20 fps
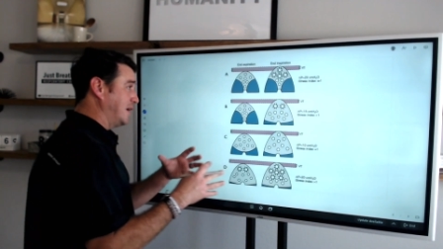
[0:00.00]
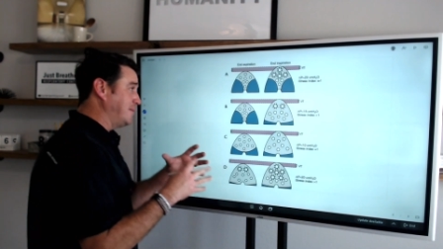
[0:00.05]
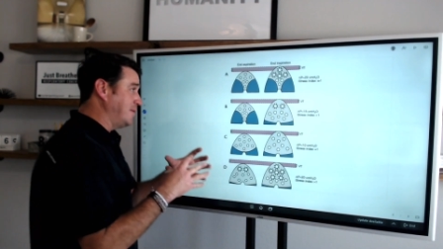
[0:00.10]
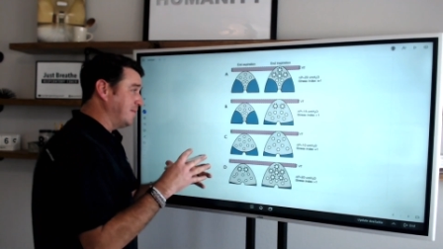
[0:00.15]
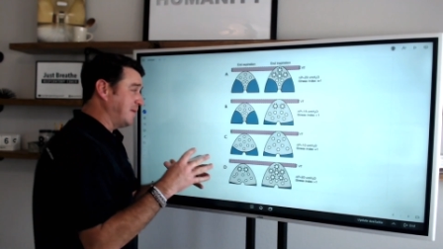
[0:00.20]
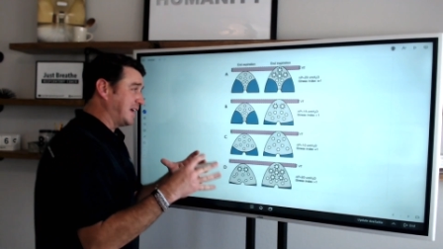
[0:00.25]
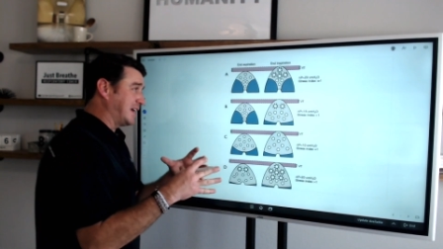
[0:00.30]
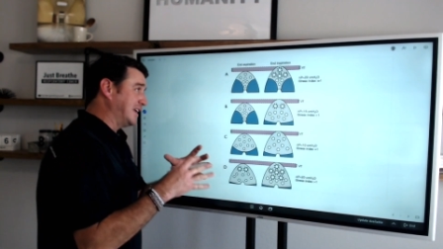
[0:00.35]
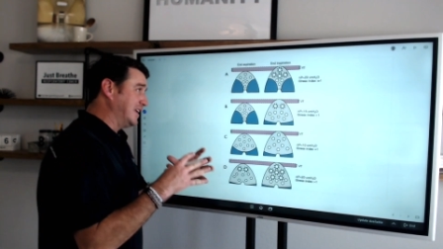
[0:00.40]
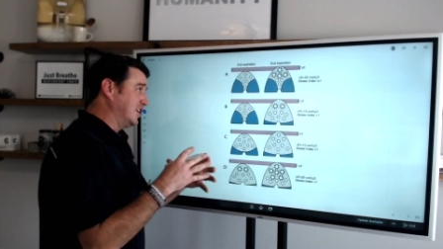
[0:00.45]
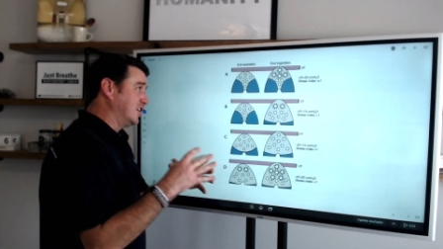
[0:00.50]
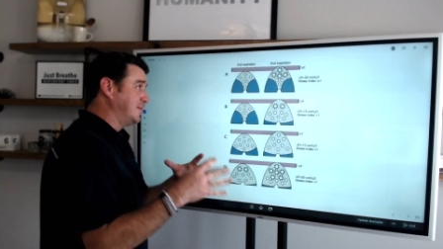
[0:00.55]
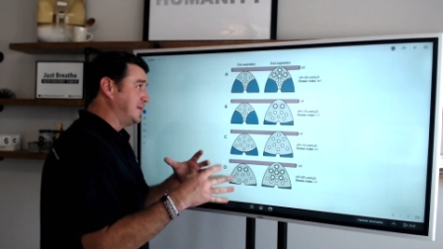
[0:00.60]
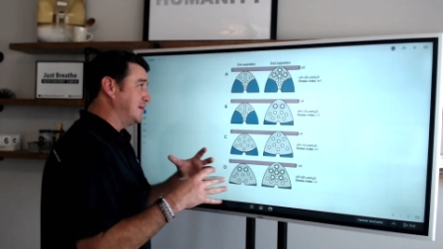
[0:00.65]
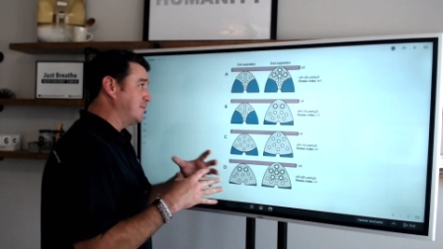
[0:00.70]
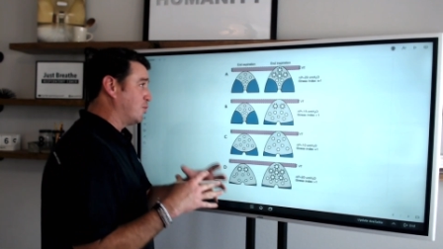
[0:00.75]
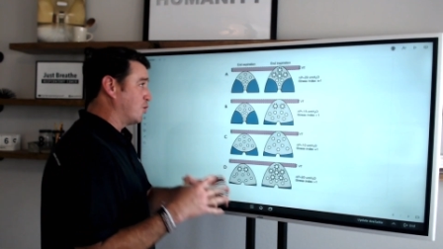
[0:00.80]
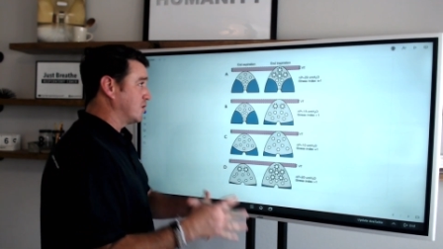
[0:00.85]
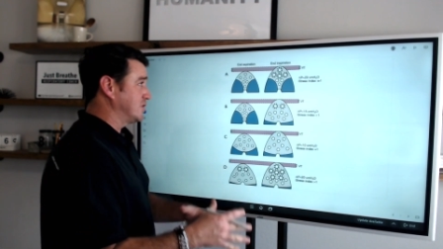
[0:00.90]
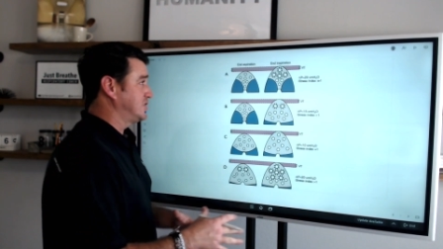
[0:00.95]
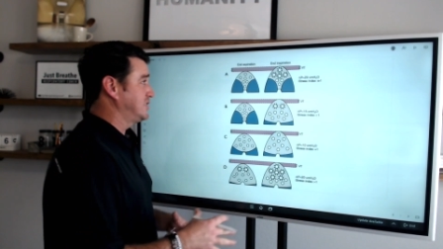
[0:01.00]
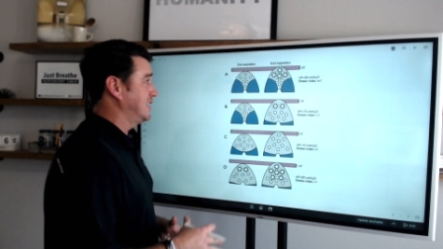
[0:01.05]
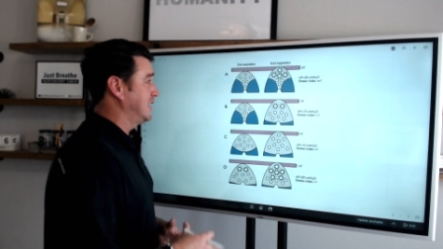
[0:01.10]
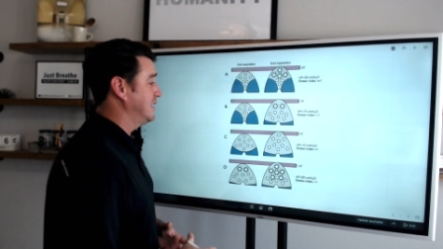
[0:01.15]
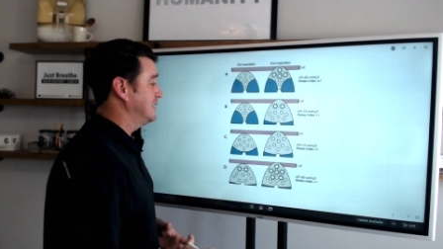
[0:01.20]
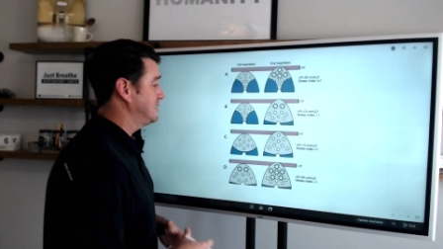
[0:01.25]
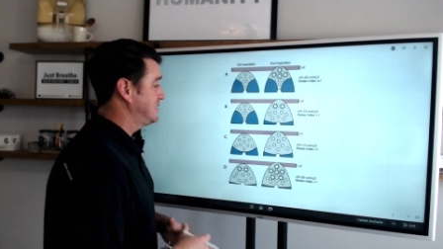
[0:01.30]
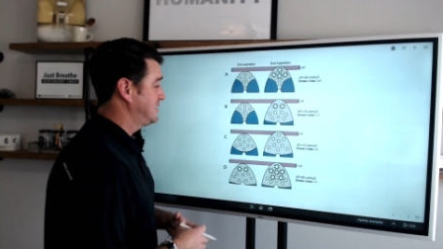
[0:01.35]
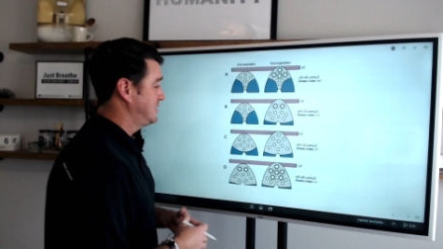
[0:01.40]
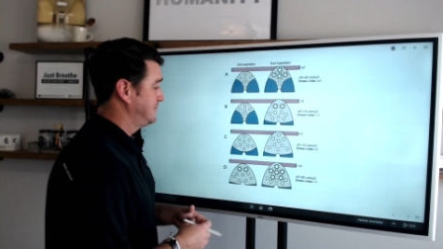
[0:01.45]
maybe make a little bit more
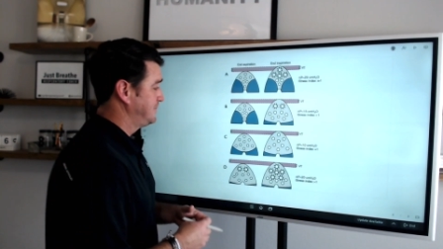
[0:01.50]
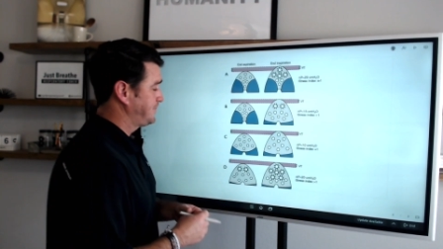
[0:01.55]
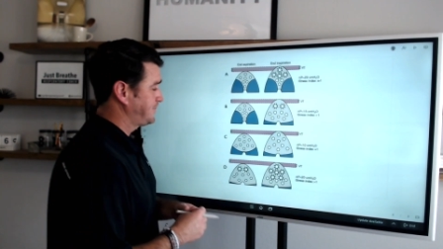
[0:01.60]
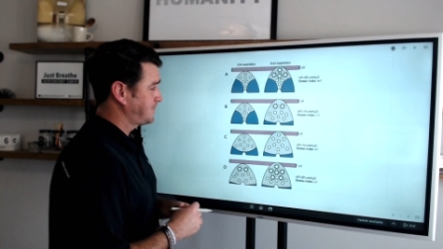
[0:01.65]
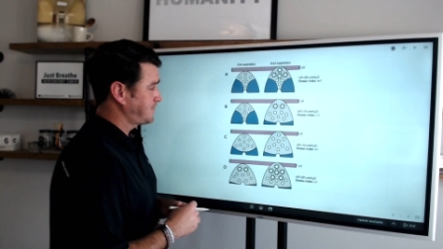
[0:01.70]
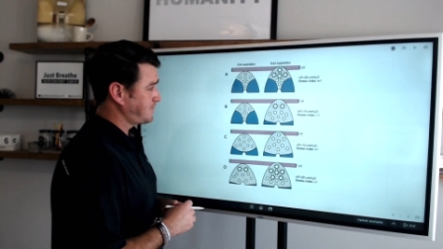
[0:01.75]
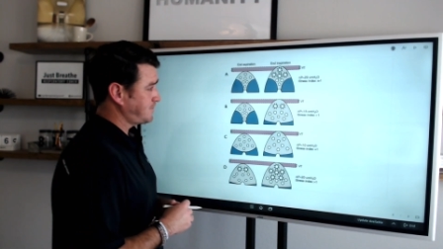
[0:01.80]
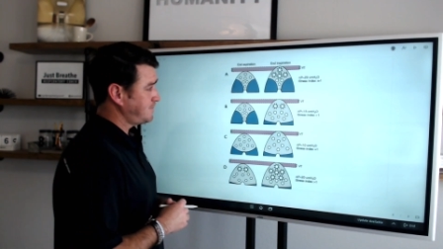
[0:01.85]
sense.